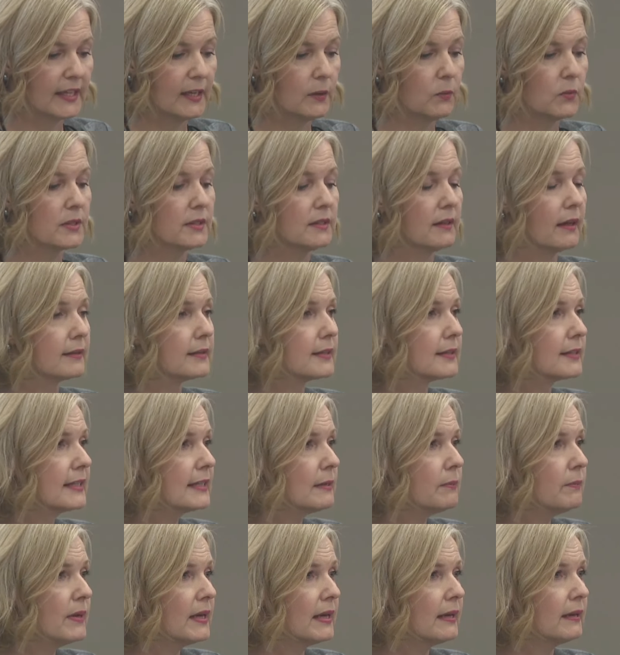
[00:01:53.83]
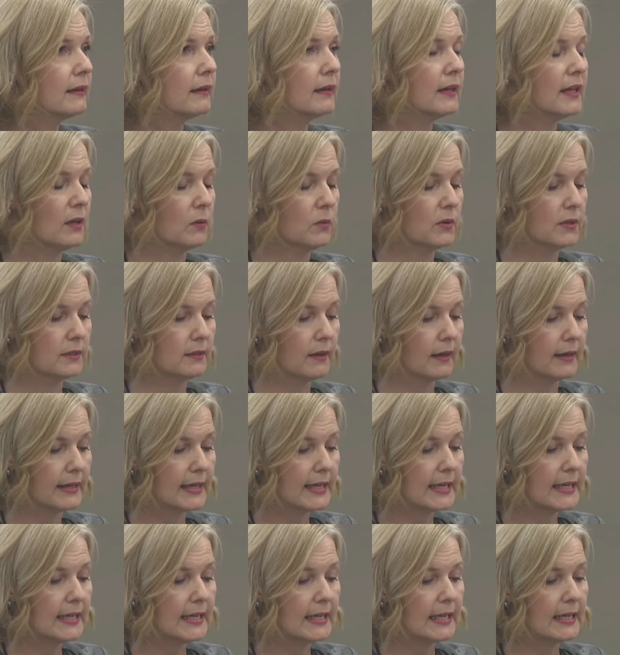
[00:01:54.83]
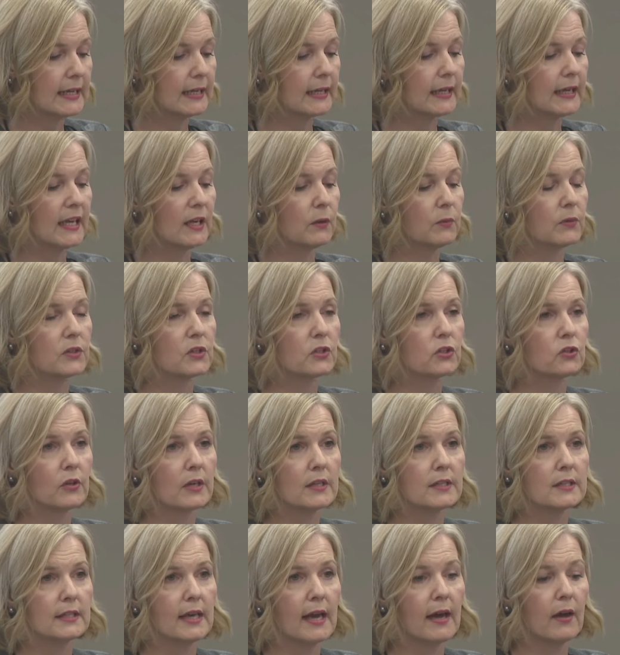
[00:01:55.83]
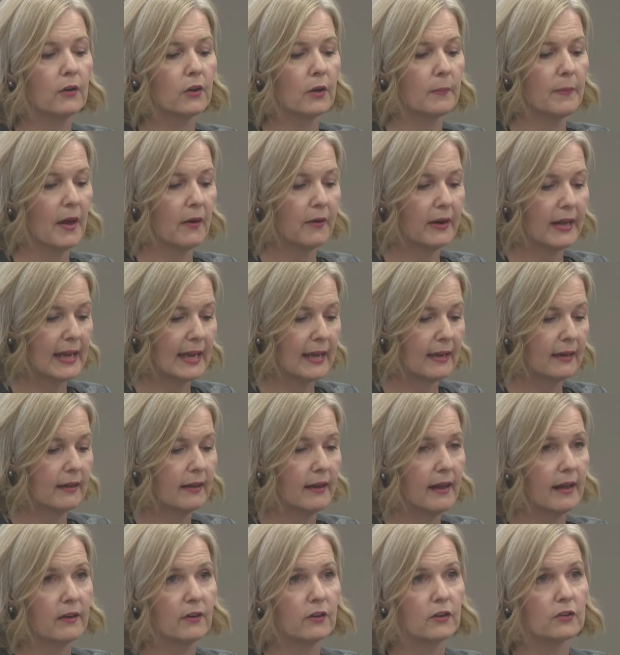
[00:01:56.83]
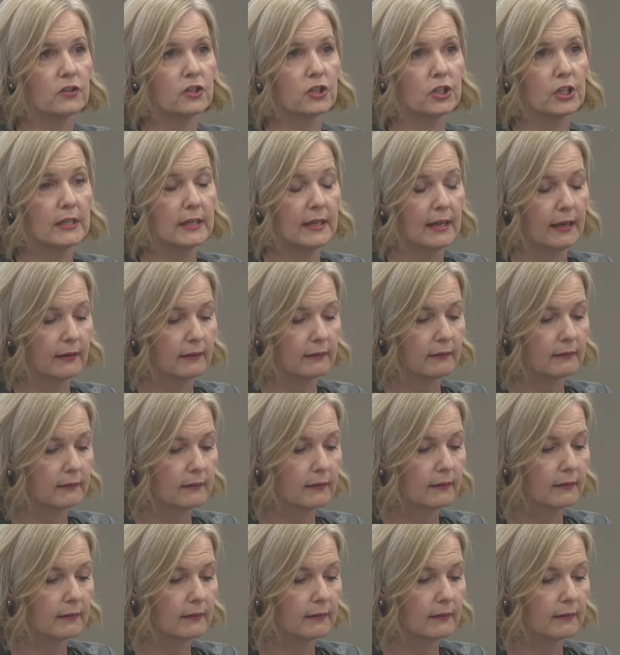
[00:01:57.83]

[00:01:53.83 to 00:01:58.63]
He was not sleeping, he was not eating, he was stressed out about Ana and her cheating.